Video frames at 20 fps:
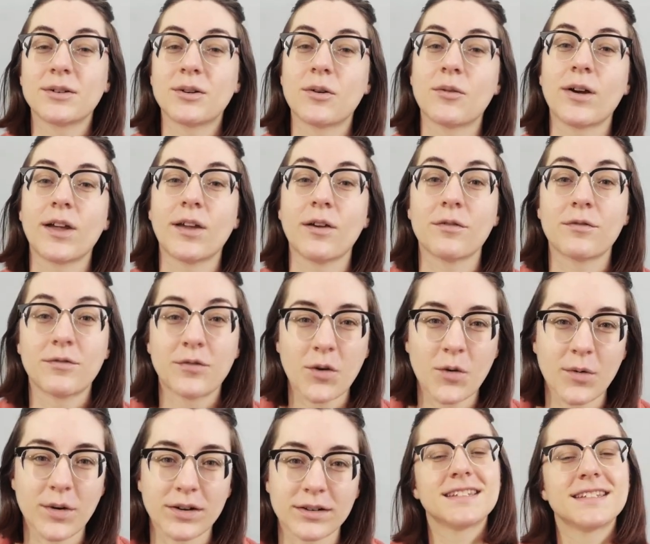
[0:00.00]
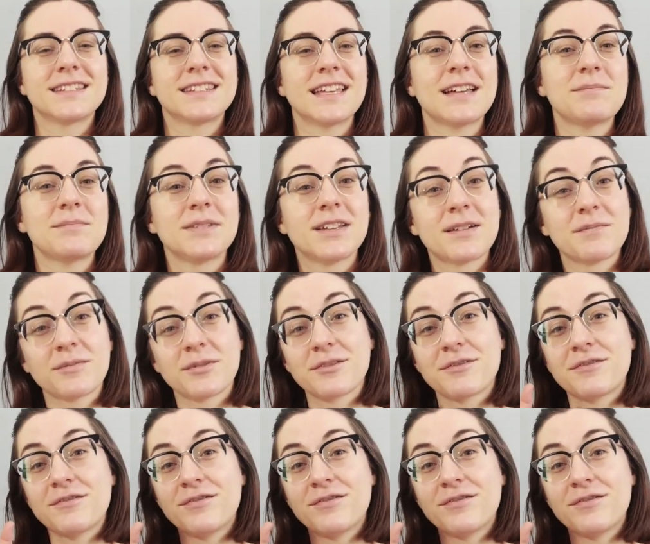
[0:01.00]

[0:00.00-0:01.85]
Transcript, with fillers: going forward. Step number